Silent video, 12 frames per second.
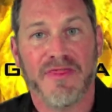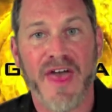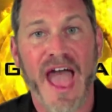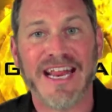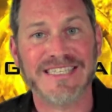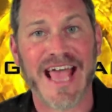
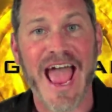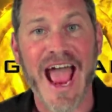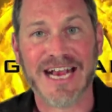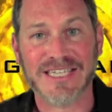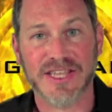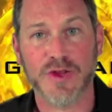that has
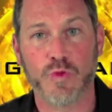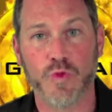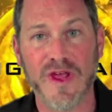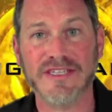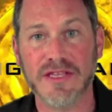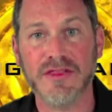actually
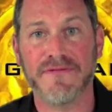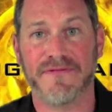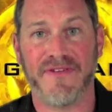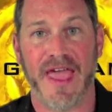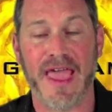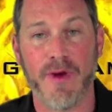risen the
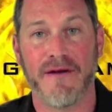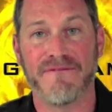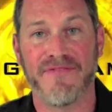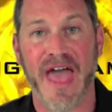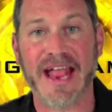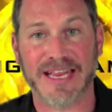fame
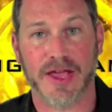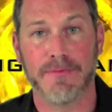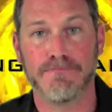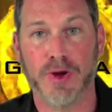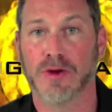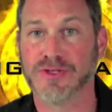of that
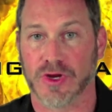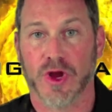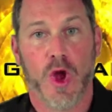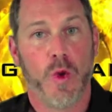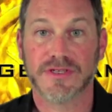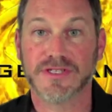composer.
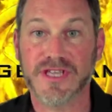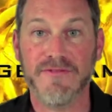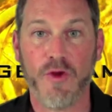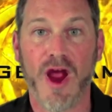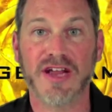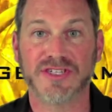
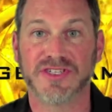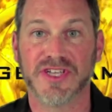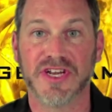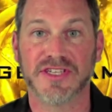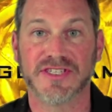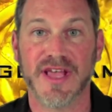Steve Reich is
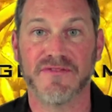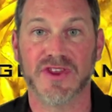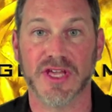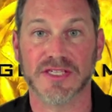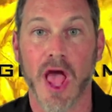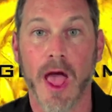in his
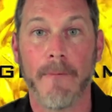70s.